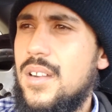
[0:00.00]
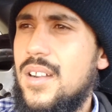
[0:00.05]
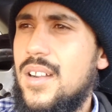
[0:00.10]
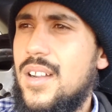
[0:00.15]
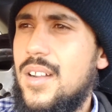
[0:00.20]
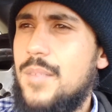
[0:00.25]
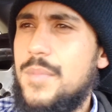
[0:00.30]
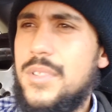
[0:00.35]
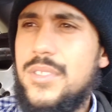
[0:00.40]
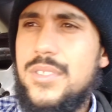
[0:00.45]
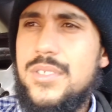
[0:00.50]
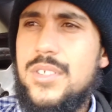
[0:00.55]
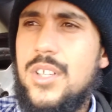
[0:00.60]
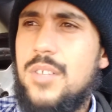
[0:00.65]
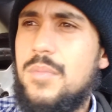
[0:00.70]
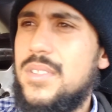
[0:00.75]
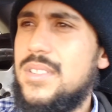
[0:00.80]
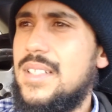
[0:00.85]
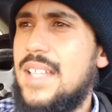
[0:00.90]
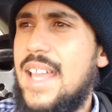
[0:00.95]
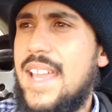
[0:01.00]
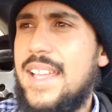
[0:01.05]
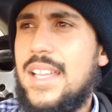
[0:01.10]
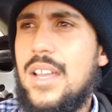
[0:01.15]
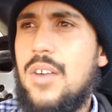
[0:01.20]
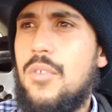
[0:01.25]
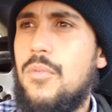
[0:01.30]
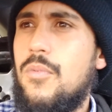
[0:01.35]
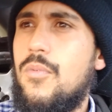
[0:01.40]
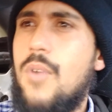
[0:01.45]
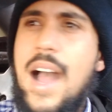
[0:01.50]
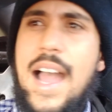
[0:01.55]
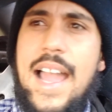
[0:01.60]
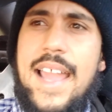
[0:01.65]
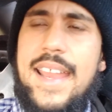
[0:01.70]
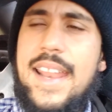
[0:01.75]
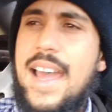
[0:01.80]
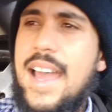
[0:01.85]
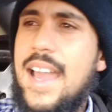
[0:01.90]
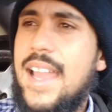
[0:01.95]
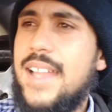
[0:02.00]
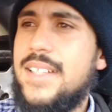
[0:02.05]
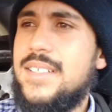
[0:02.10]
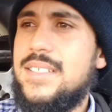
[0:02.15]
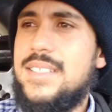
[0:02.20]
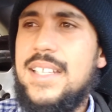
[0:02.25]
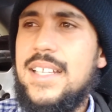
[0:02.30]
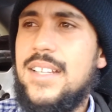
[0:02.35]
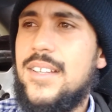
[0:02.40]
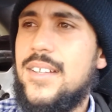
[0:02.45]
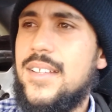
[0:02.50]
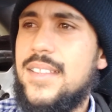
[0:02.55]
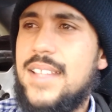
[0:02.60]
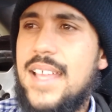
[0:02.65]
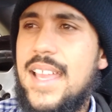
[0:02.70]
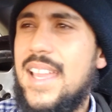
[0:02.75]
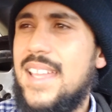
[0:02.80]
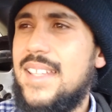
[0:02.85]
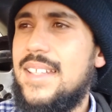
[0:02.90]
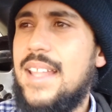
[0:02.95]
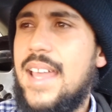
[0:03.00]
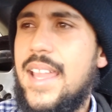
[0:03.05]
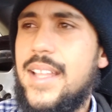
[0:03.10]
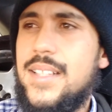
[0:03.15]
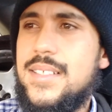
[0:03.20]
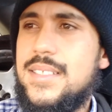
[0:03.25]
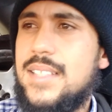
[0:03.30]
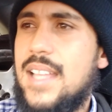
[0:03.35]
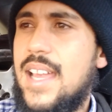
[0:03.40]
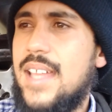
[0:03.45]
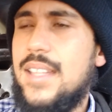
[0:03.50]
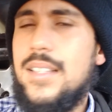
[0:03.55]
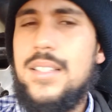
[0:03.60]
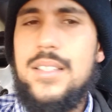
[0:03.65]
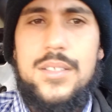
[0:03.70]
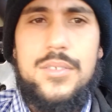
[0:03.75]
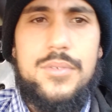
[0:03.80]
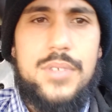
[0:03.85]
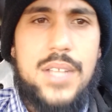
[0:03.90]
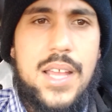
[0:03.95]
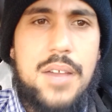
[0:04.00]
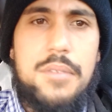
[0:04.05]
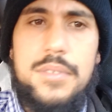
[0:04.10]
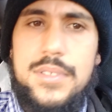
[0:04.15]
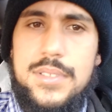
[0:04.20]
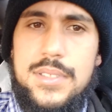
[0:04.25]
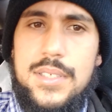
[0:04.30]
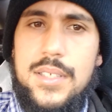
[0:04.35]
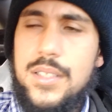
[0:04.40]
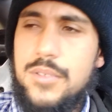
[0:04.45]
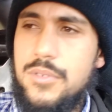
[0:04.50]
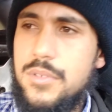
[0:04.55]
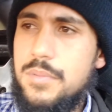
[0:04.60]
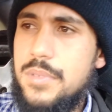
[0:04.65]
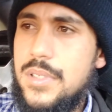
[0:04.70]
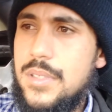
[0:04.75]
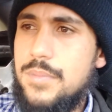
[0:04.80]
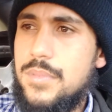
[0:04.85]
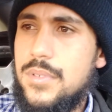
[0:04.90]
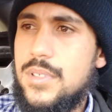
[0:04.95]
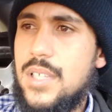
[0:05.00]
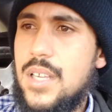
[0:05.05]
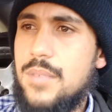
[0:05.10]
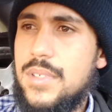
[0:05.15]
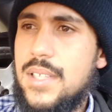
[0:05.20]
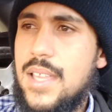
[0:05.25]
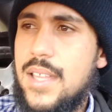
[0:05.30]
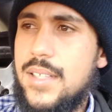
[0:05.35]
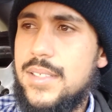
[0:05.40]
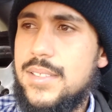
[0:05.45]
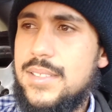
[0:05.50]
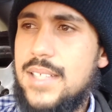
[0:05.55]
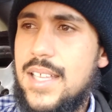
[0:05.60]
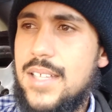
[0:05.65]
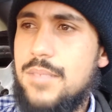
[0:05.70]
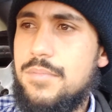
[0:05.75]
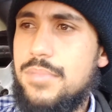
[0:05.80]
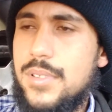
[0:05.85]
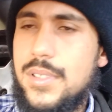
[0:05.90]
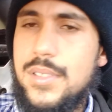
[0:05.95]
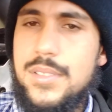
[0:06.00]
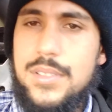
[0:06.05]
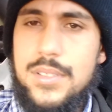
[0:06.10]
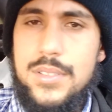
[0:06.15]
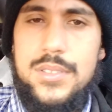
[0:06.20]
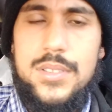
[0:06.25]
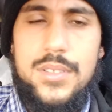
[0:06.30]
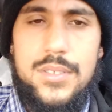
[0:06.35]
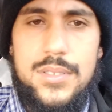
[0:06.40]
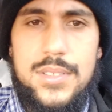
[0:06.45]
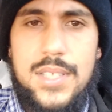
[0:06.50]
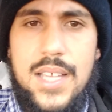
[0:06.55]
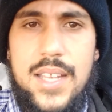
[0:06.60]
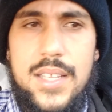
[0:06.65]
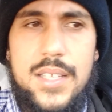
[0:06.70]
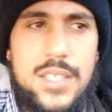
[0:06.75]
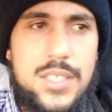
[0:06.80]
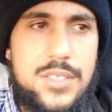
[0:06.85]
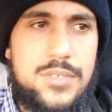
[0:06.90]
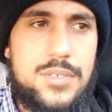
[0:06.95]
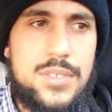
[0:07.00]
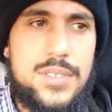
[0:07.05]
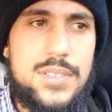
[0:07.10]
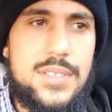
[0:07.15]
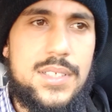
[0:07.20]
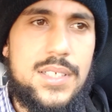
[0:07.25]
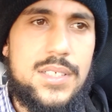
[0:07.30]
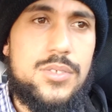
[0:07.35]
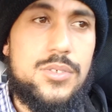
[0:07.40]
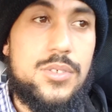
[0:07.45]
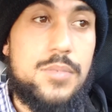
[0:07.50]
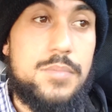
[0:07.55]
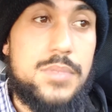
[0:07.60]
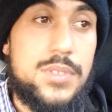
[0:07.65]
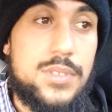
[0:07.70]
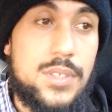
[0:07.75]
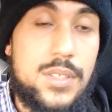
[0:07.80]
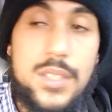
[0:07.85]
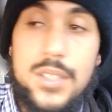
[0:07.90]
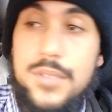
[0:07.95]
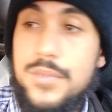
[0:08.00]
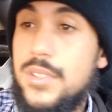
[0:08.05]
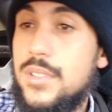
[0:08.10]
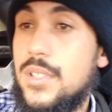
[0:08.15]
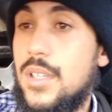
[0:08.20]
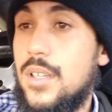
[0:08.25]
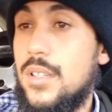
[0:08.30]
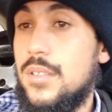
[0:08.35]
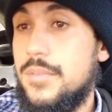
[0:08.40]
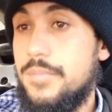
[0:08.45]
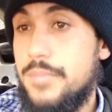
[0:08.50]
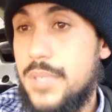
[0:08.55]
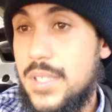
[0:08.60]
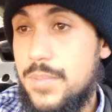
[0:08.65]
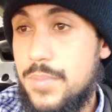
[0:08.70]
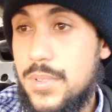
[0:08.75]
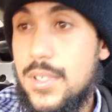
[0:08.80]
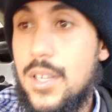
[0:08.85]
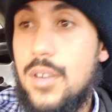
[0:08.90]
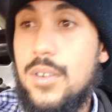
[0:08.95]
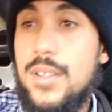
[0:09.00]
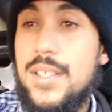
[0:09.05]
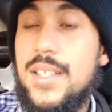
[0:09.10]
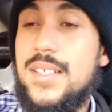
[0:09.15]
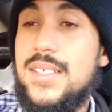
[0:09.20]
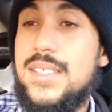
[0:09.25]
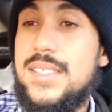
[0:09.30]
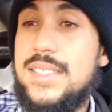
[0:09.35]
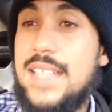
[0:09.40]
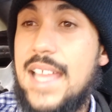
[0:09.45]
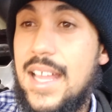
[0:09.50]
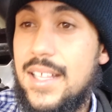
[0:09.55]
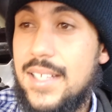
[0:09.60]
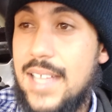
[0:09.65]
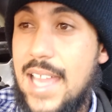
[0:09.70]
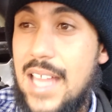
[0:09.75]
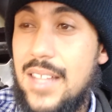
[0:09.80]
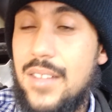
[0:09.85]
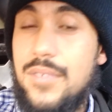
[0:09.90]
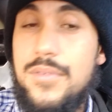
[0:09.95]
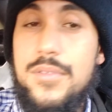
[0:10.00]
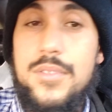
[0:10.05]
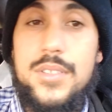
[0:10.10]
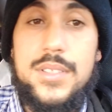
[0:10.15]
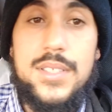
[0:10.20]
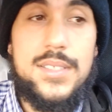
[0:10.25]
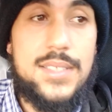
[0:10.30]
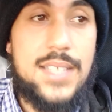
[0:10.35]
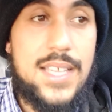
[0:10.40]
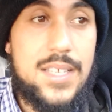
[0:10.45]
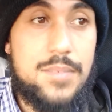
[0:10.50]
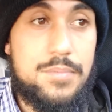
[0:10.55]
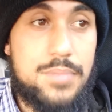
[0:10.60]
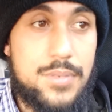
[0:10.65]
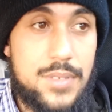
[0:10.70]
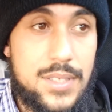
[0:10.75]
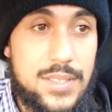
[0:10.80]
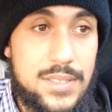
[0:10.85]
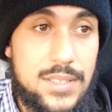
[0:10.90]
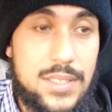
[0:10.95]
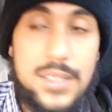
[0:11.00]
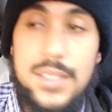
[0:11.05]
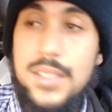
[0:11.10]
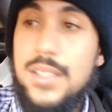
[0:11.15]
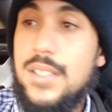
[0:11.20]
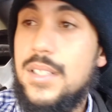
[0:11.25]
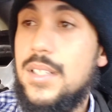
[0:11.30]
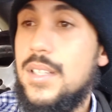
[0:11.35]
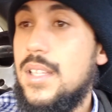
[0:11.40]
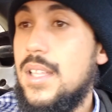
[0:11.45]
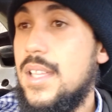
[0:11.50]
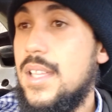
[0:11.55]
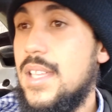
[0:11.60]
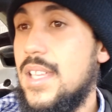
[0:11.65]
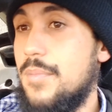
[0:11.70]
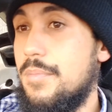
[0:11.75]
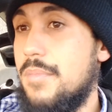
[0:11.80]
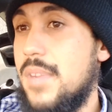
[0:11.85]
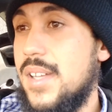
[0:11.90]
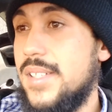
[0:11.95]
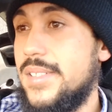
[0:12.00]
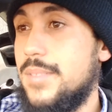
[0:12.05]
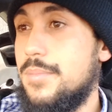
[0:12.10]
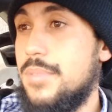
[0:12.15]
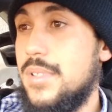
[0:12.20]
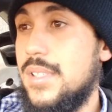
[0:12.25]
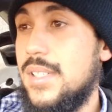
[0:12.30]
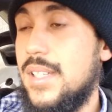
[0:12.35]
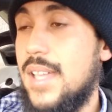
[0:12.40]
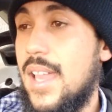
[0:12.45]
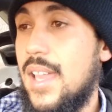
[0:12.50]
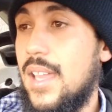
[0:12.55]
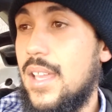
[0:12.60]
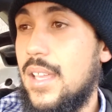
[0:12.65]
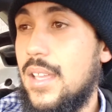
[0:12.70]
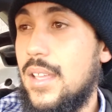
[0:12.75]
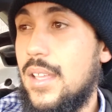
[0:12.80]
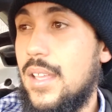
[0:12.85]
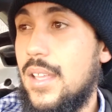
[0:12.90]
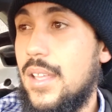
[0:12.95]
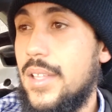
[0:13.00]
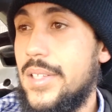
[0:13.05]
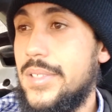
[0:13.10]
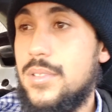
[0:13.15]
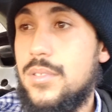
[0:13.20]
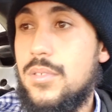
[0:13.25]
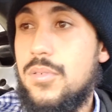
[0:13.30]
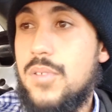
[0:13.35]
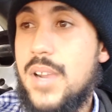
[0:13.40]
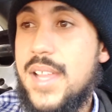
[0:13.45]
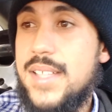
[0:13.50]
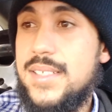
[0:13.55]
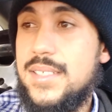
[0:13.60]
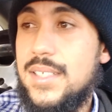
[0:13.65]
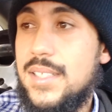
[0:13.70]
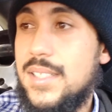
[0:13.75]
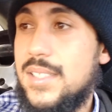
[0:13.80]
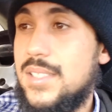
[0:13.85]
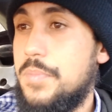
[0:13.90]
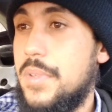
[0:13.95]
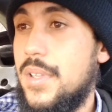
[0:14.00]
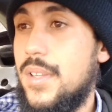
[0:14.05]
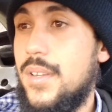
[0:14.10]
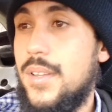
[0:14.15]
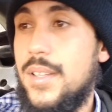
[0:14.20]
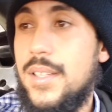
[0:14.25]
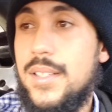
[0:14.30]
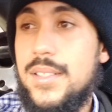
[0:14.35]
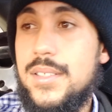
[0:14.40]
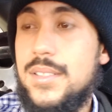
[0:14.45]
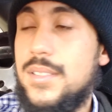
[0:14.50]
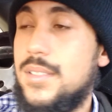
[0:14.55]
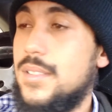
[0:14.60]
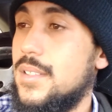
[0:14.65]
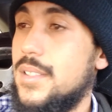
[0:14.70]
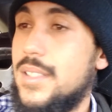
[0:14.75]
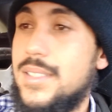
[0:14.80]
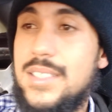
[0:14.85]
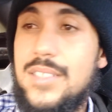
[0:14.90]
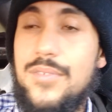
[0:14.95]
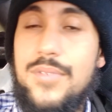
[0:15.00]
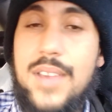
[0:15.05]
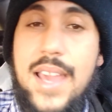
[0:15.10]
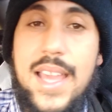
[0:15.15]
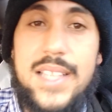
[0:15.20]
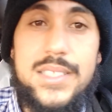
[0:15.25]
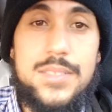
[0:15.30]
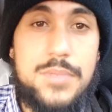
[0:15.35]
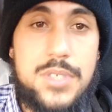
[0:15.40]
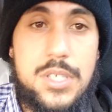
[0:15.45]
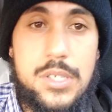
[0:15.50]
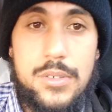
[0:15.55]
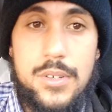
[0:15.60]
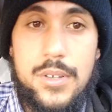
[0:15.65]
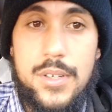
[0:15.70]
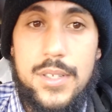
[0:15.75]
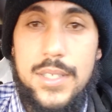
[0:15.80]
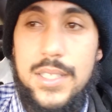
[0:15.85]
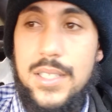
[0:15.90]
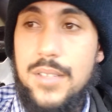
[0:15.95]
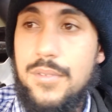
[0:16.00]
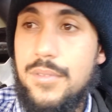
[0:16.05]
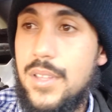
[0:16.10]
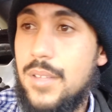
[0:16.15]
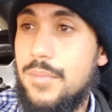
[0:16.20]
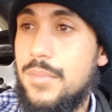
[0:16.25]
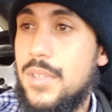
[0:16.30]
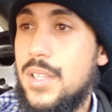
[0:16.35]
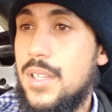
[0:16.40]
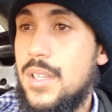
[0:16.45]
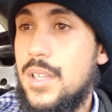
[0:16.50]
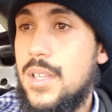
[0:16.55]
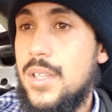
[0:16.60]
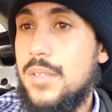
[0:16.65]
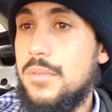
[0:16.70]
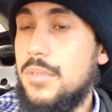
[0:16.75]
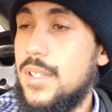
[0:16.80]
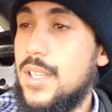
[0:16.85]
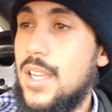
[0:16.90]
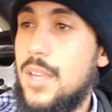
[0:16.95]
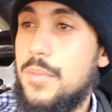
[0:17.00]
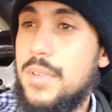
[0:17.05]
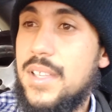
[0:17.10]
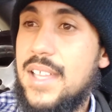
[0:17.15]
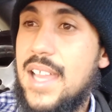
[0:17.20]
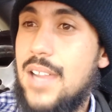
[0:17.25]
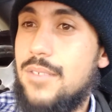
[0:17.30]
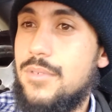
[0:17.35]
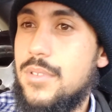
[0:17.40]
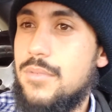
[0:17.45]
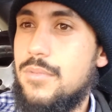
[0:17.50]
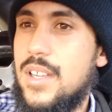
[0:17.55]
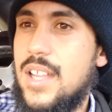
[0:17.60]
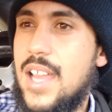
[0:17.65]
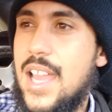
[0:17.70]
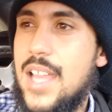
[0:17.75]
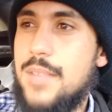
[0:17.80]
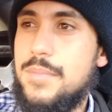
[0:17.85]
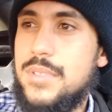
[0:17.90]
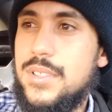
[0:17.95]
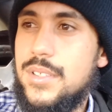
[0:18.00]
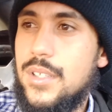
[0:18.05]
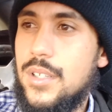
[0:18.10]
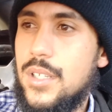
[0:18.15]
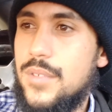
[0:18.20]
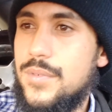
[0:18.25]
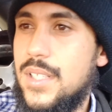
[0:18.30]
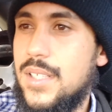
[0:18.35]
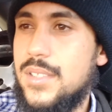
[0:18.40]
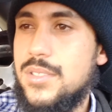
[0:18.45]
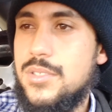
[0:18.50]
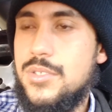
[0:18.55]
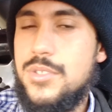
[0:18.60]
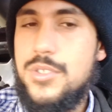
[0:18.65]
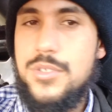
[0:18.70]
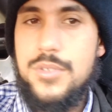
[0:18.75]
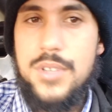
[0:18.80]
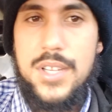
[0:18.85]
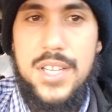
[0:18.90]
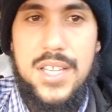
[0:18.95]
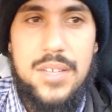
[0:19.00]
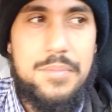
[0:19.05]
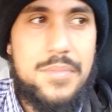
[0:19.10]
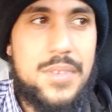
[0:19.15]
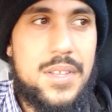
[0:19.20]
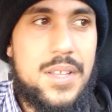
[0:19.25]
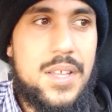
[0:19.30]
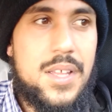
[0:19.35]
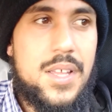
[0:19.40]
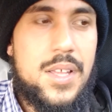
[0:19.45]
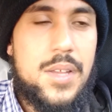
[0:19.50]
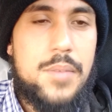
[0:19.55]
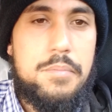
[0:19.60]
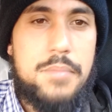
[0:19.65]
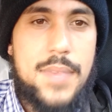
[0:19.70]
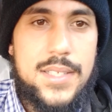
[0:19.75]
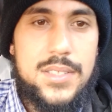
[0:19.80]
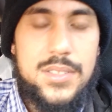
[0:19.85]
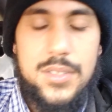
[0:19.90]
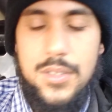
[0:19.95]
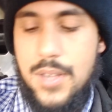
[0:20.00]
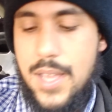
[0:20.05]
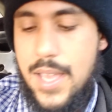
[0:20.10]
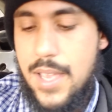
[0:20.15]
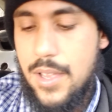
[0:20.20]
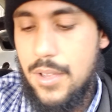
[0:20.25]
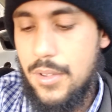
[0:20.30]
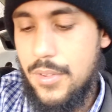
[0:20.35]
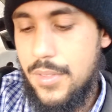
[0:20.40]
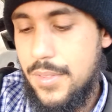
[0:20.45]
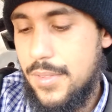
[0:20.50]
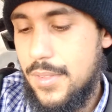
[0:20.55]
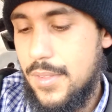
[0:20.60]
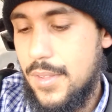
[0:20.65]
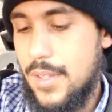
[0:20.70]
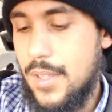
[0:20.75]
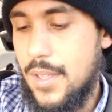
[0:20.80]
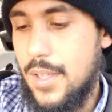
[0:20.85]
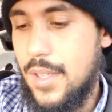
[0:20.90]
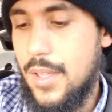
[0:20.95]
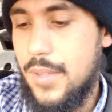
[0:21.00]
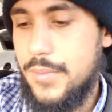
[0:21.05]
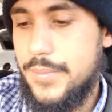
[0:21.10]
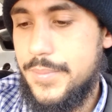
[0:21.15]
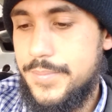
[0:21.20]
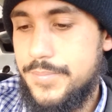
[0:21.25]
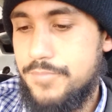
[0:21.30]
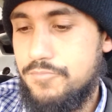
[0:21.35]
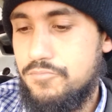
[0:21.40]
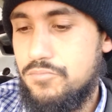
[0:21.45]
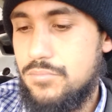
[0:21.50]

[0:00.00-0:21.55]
Um, it was almost like a wide eyed deer in the headlights kind of look when I was dealing with people coming out of state prison. So it was kind of interesting to observe, you know, people going into California state prison. It must be a uh, crazy experience because the vast majority of them were coming out with what I observed extreme mental health um,